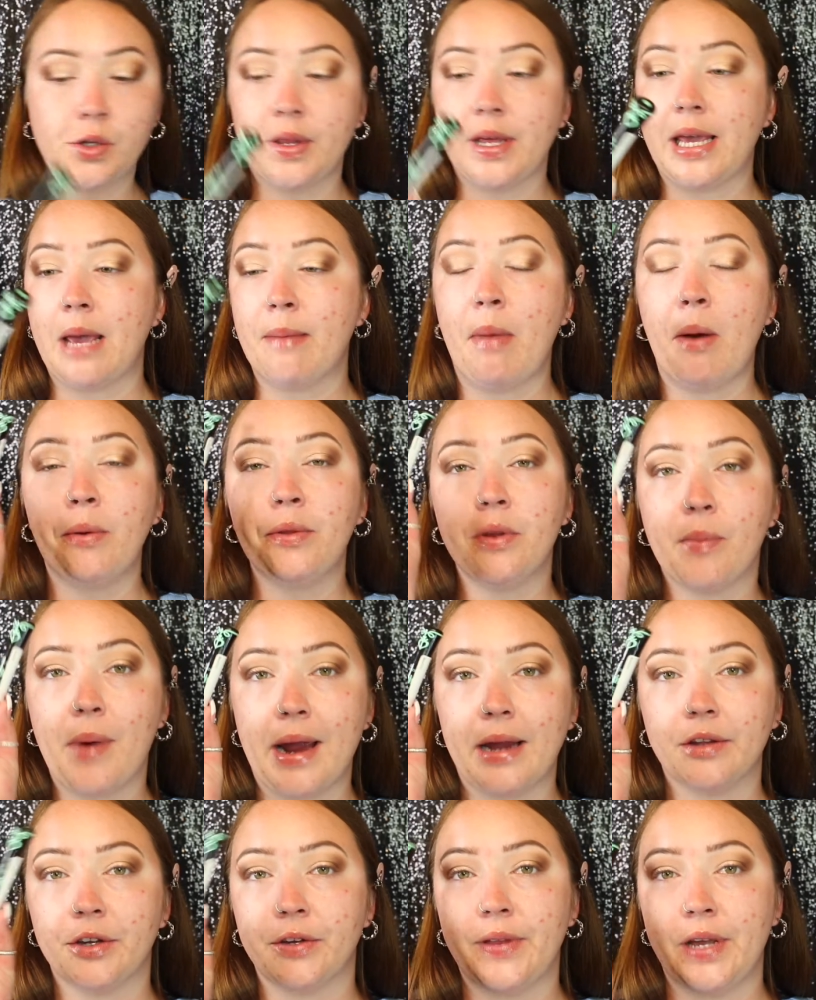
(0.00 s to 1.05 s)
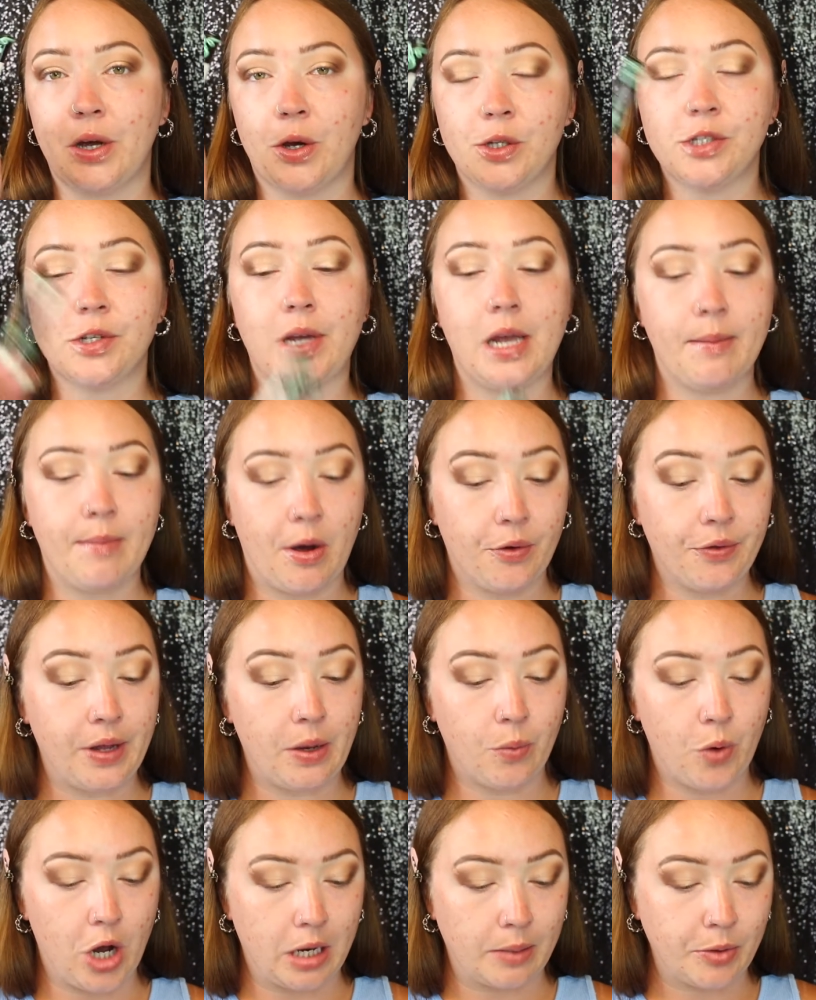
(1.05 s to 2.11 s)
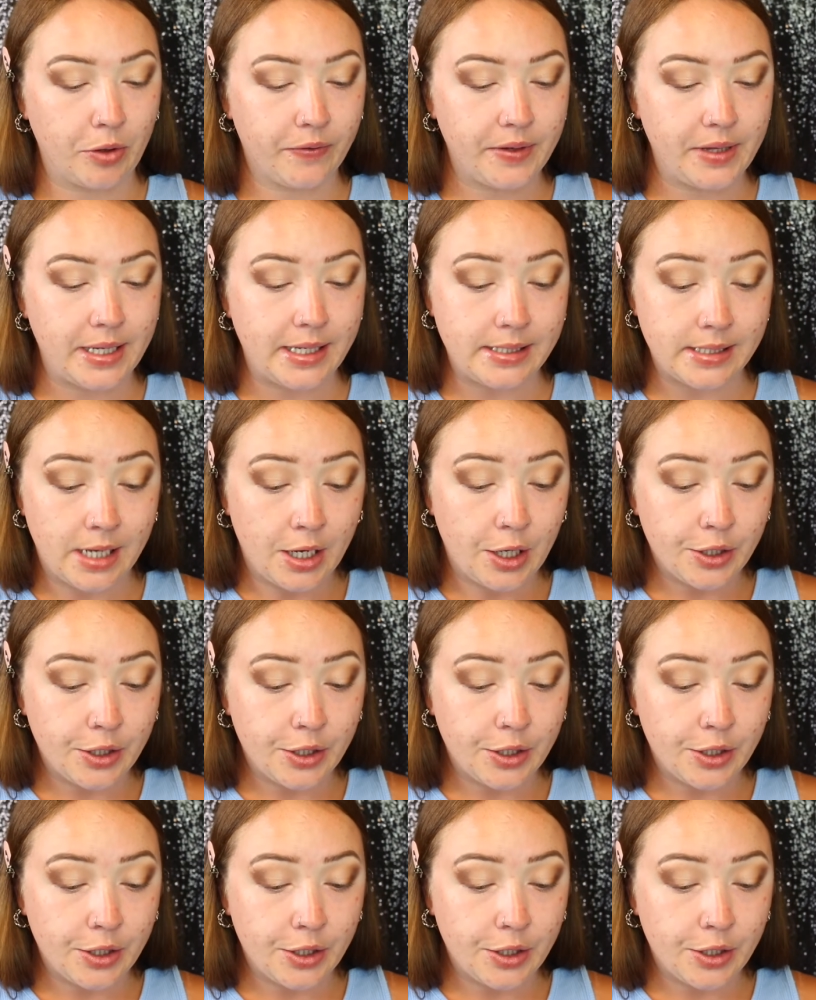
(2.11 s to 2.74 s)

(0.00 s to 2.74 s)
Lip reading: they came out with the regular. They also came out with a waterproof in this.